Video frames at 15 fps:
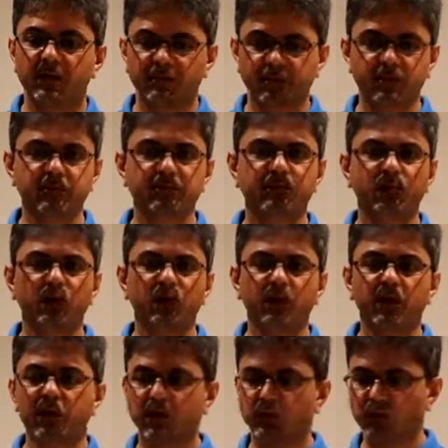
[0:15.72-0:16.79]
First of
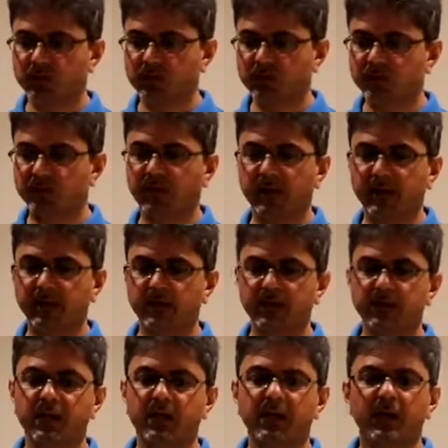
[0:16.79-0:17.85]
all, we need to find
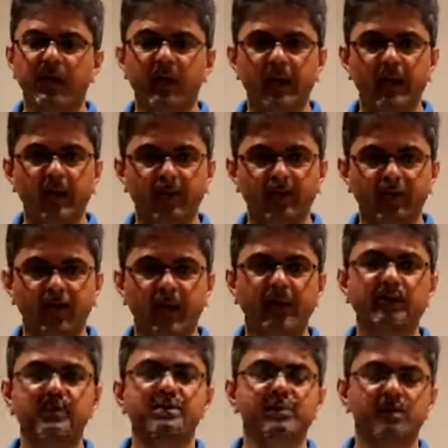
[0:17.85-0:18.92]
a
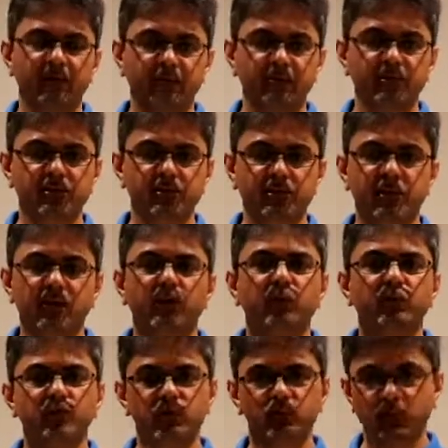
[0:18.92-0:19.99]
flat surface
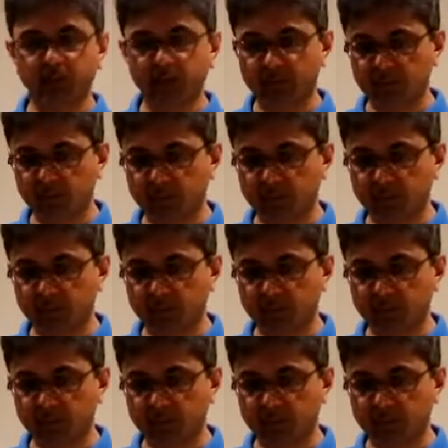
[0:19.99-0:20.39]
which we need to